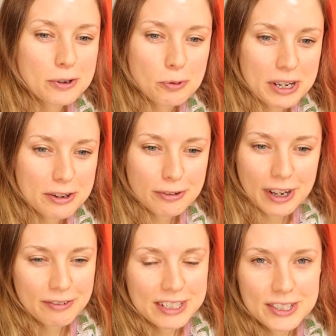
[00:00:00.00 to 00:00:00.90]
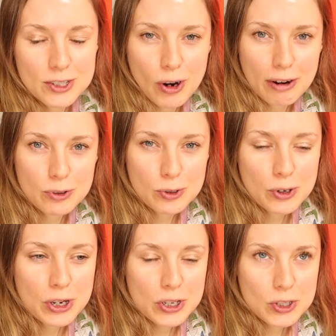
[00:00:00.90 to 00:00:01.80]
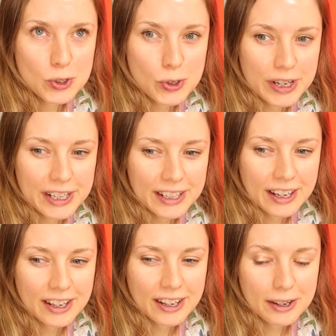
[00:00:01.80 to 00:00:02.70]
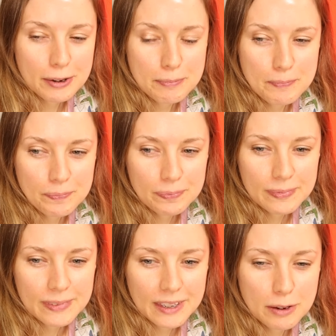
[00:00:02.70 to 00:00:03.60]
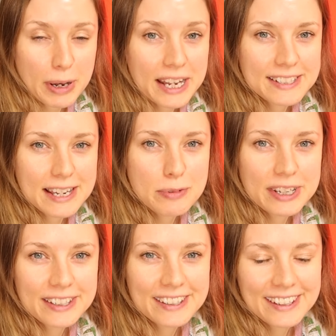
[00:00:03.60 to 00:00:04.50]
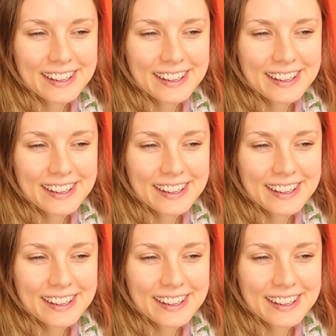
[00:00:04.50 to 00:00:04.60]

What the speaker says: with having to travel during a pandemic